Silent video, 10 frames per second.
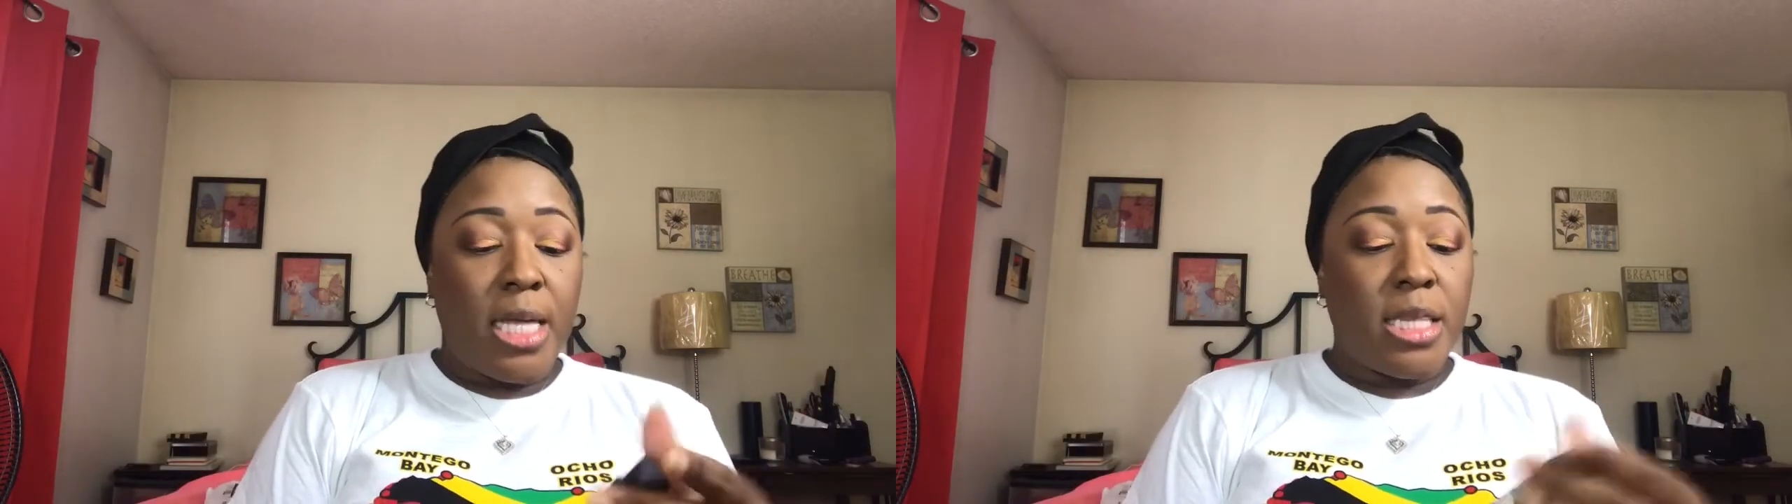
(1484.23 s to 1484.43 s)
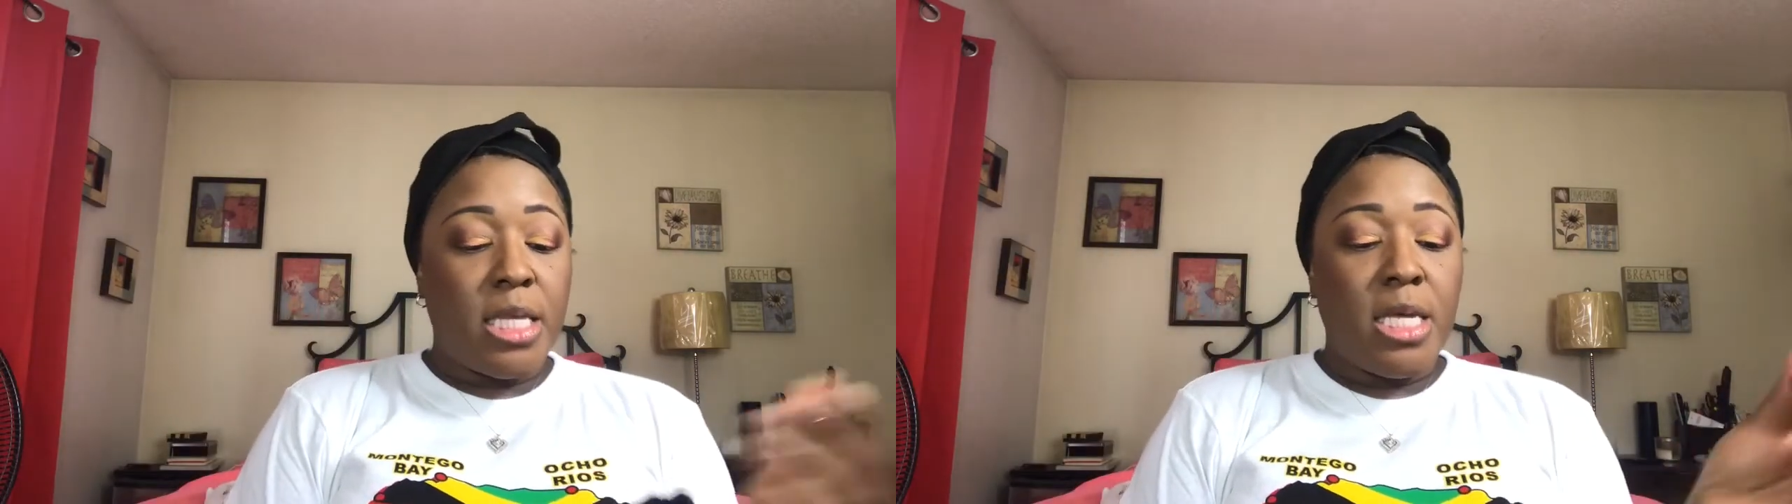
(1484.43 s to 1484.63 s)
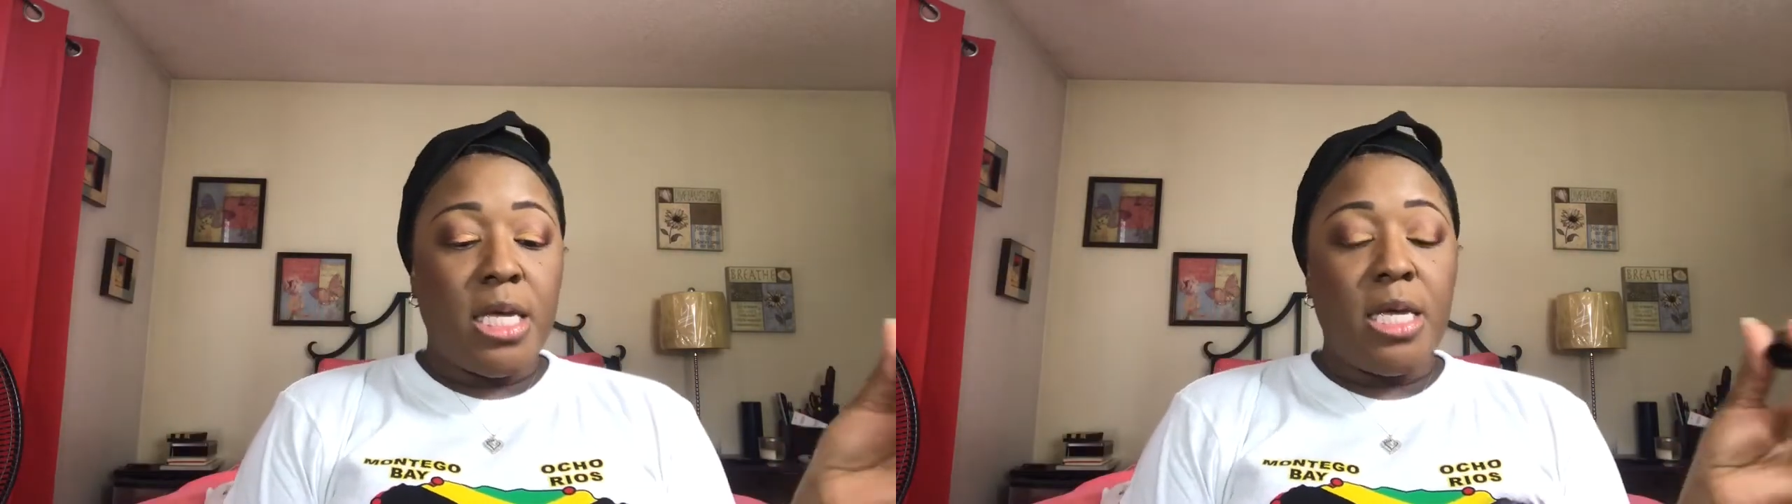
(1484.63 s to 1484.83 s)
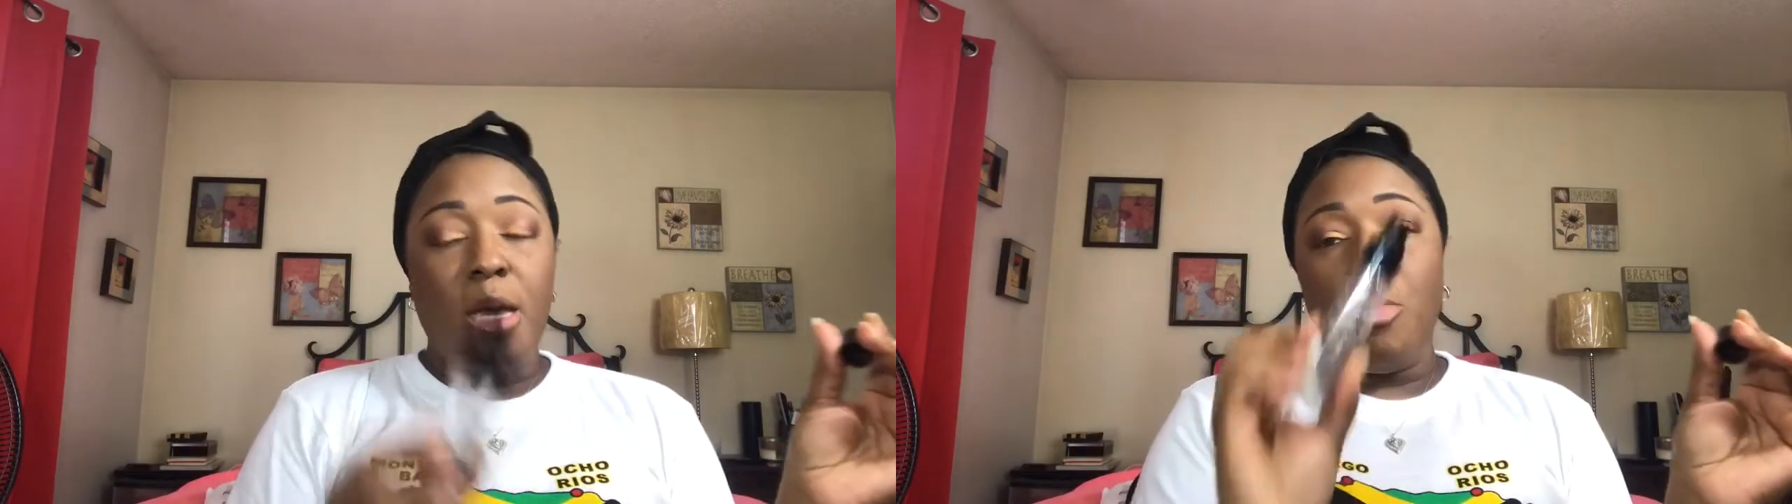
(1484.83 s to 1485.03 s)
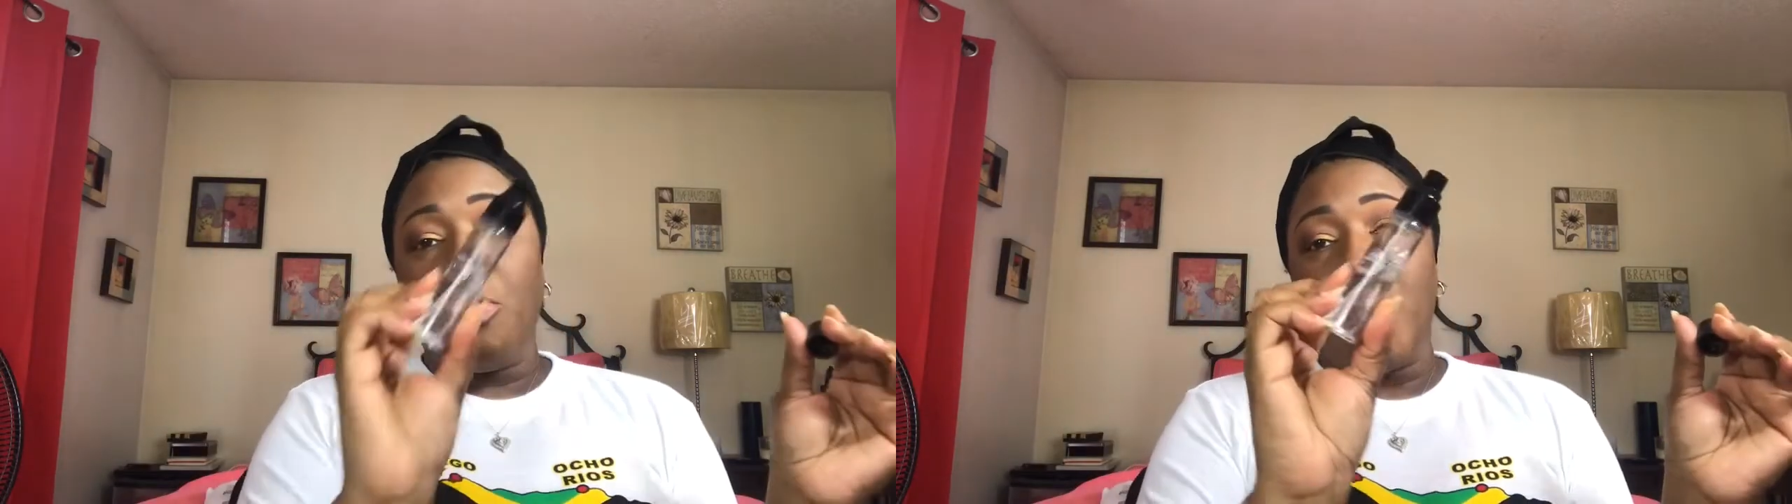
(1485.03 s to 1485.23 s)
the
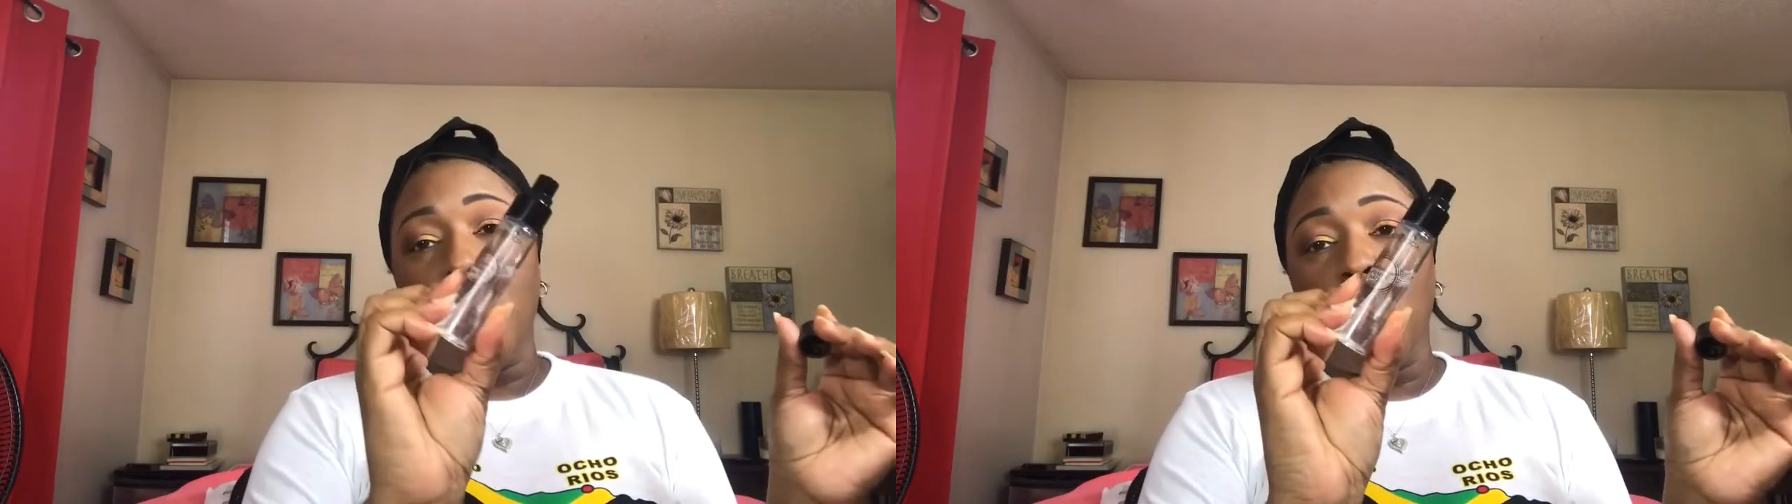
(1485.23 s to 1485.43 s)
Prime